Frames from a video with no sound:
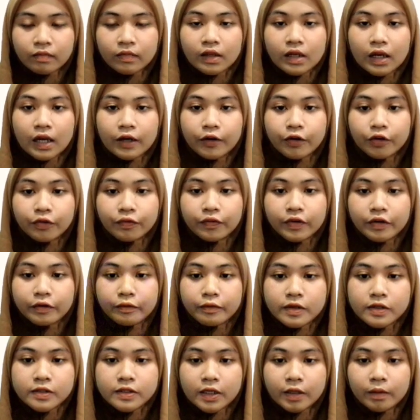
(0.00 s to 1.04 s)
ANOVA
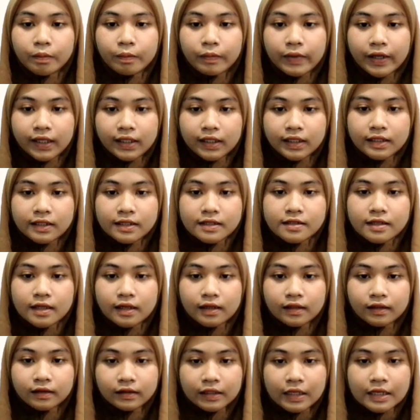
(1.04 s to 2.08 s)
was applied in the
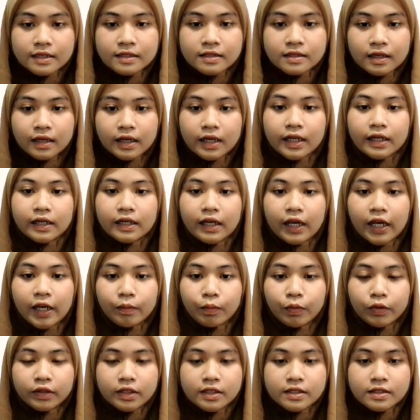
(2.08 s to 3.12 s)
second test and the
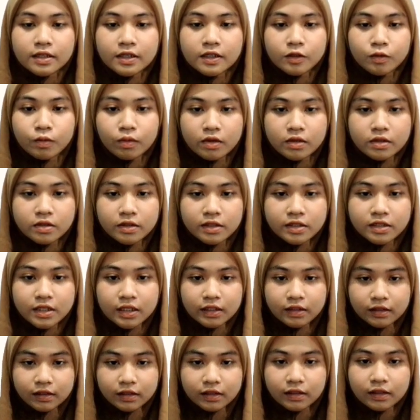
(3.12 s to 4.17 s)
hypothesis was
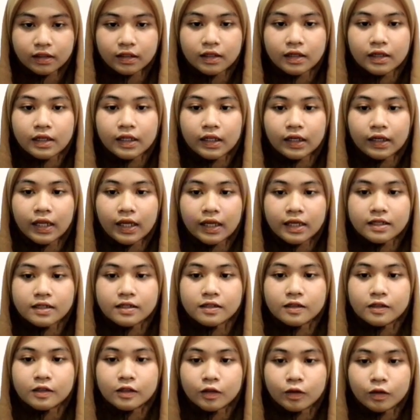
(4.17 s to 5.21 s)
rejected. There
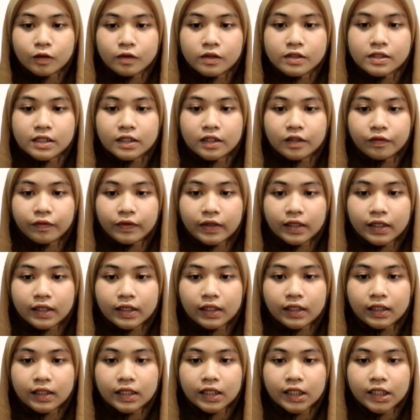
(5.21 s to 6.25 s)
is no
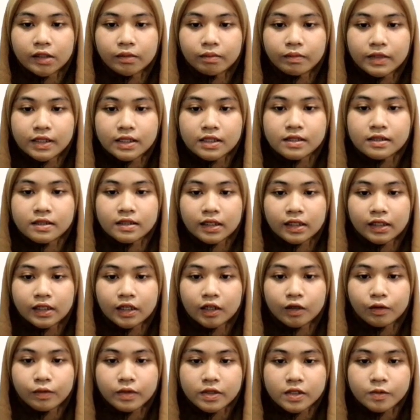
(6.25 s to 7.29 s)
significance in the mean study
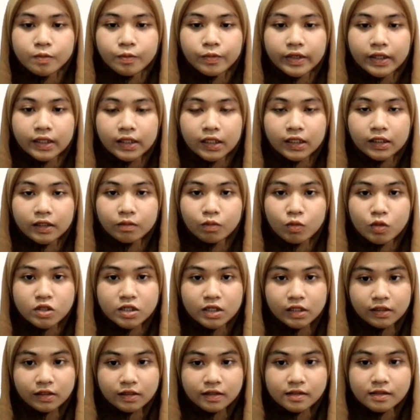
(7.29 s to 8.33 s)
hours per day among
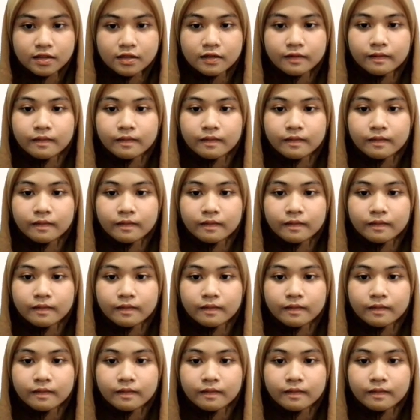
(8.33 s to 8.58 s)
genders.